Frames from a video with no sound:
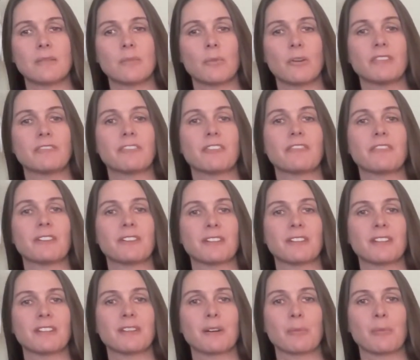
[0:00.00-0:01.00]
when
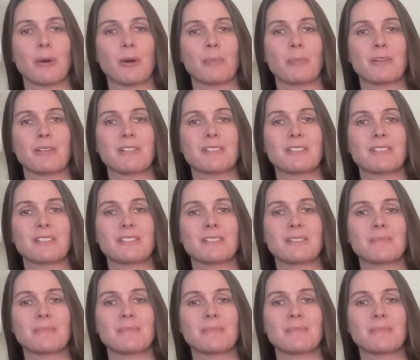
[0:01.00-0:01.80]
fulfilling their purpose.